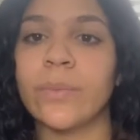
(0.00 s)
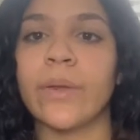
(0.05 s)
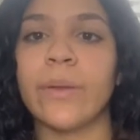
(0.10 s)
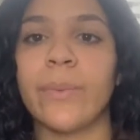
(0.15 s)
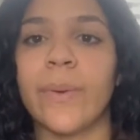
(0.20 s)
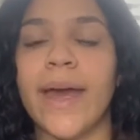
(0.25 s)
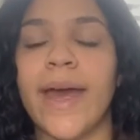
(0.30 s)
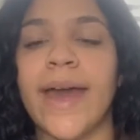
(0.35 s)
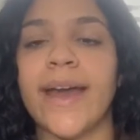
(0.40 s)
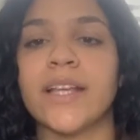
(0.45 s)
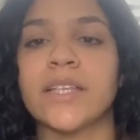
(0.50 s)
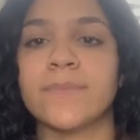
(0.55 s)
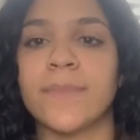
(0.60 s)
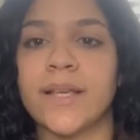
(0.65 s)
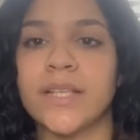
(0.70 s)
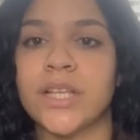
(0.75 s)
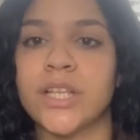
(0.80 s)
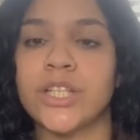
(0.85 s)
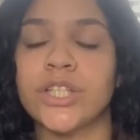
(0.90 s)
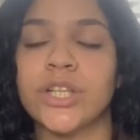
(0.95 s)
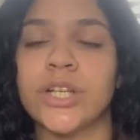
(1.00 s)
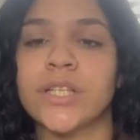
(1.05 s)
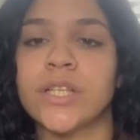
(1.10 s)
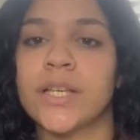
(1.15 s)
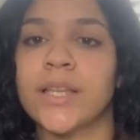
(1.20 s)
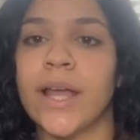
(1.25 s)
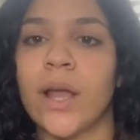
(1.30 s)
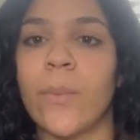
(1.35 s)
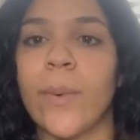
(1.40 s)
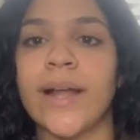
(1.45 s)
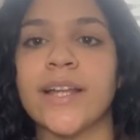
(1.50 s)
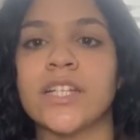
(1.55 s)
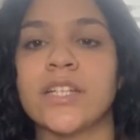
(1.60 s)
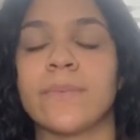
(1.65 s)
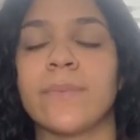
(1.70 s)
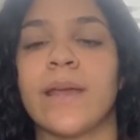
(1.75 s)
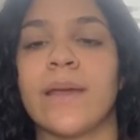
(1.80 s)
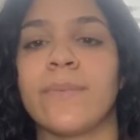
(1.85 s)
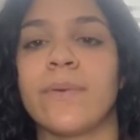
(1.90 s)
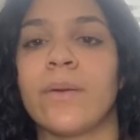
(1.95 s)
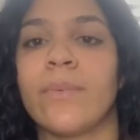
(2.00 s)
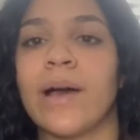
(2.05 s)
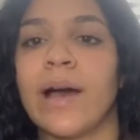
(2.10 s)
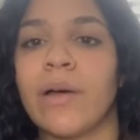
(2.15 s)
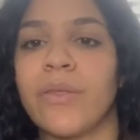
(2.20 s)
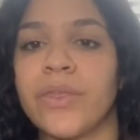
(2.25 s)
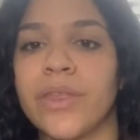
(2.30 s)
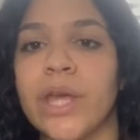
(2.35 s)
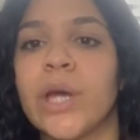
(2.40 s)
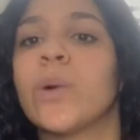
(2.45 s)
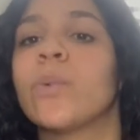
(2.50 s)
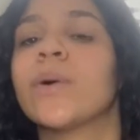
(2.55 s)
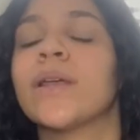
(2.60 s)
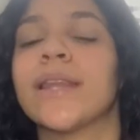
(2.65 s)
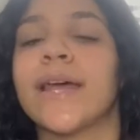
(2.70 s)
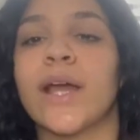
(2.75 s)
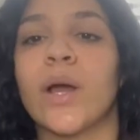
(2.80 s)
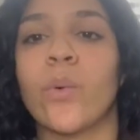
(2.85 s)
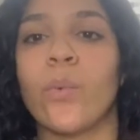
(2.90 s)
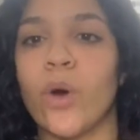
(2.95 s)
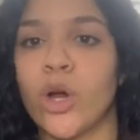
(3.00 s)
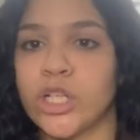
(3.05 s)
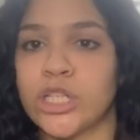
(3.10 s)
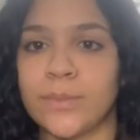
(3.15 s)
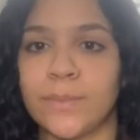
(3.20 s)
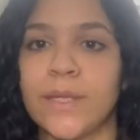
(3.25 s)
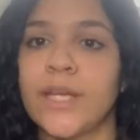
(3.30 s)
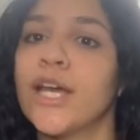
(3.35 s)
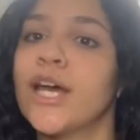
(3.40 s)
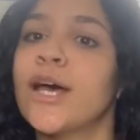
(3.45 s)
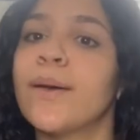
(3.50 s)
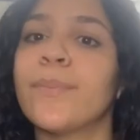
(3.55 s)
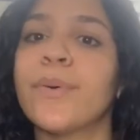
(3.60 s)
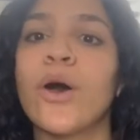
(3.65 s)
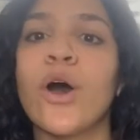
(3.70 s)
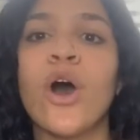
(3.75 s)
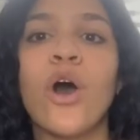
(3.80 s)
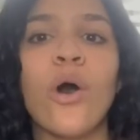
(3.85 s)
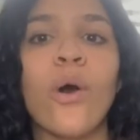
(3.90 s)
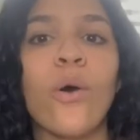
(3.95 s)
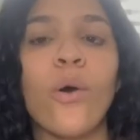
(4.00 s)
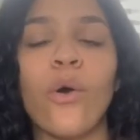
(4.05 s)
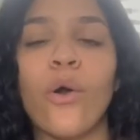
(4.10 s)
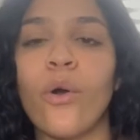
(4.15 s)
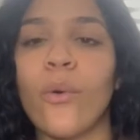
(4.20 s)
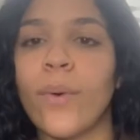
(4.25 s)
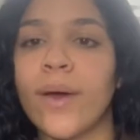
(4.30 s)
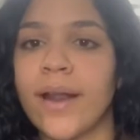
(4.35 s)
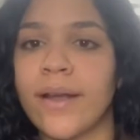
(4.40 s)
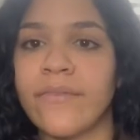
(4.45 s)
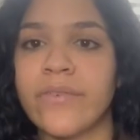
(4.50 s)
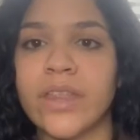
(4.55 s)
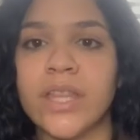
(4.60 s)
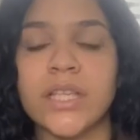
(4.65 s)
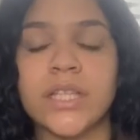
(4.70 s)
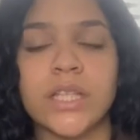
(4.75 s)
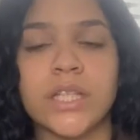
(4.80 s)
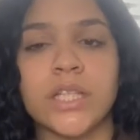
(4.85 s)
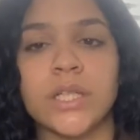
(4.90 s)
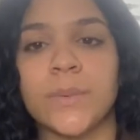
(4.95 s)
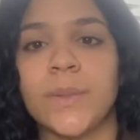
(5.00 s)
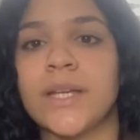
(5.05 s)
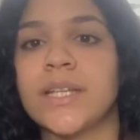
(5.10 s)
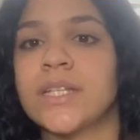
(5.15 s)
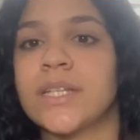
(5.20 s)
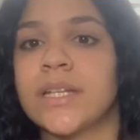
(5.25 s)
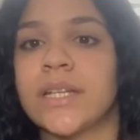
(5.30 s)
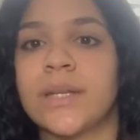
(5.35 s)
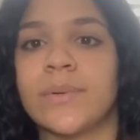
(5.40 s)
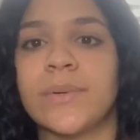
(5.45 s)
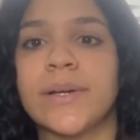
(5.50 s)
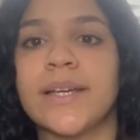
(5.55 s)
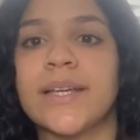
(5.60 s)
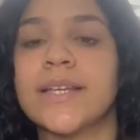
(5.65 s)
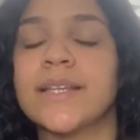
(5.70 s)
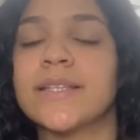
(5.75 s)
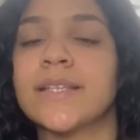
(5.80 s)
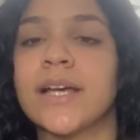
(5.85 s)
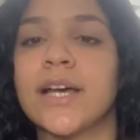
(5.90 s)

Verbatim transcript: We would ask my sister to like watch the baby while Theo would like wash me up, or whatever the situation was.